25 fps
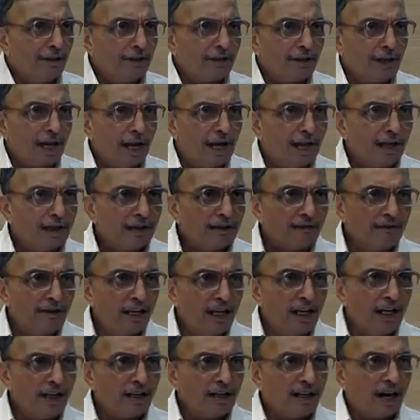with cart?
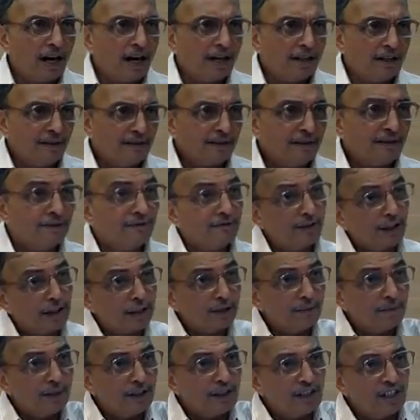Wheel, cart,
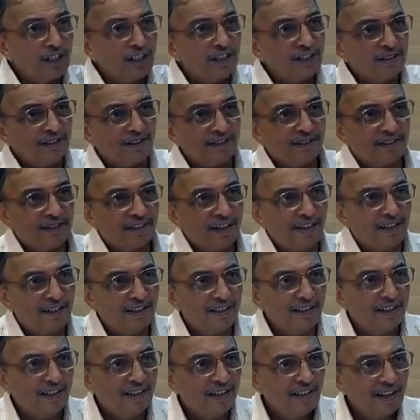first machine, right?
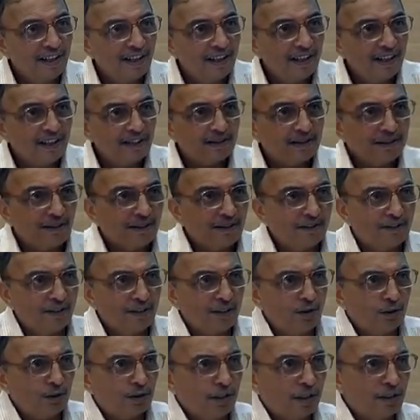So
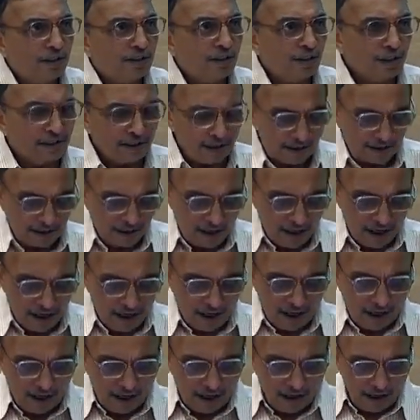uses this,
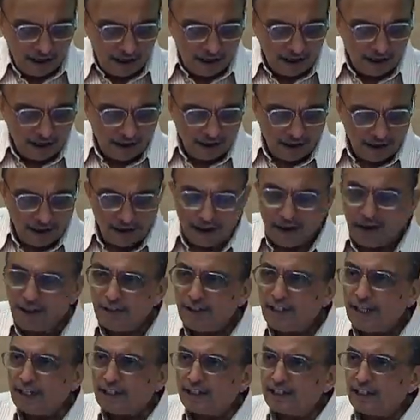
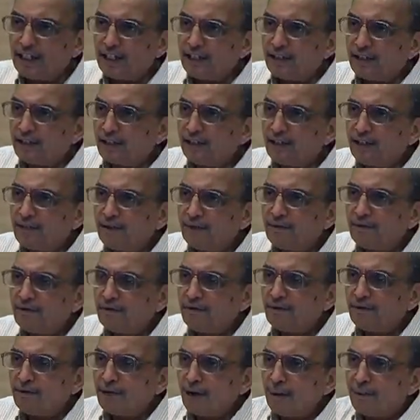takes it
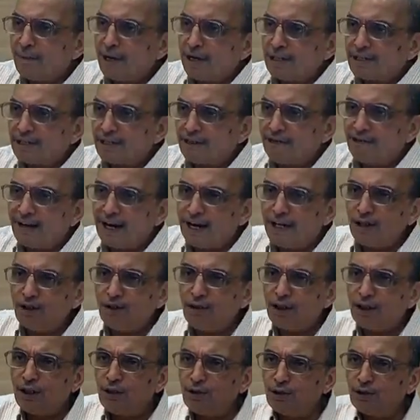from us a
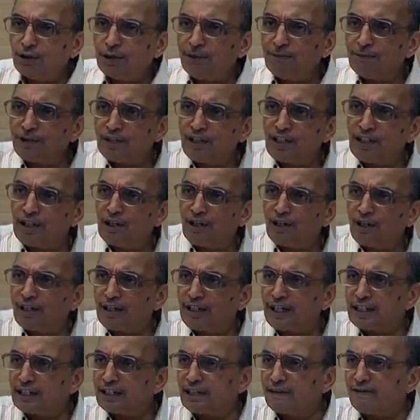value into the machine or
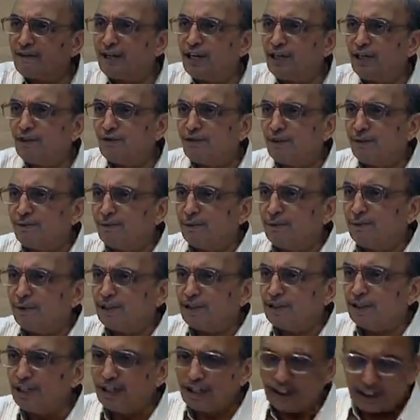takes a value from the
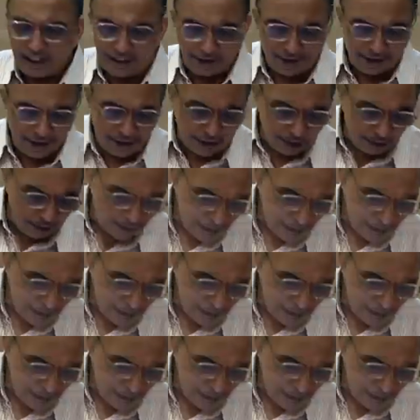machine and gives it to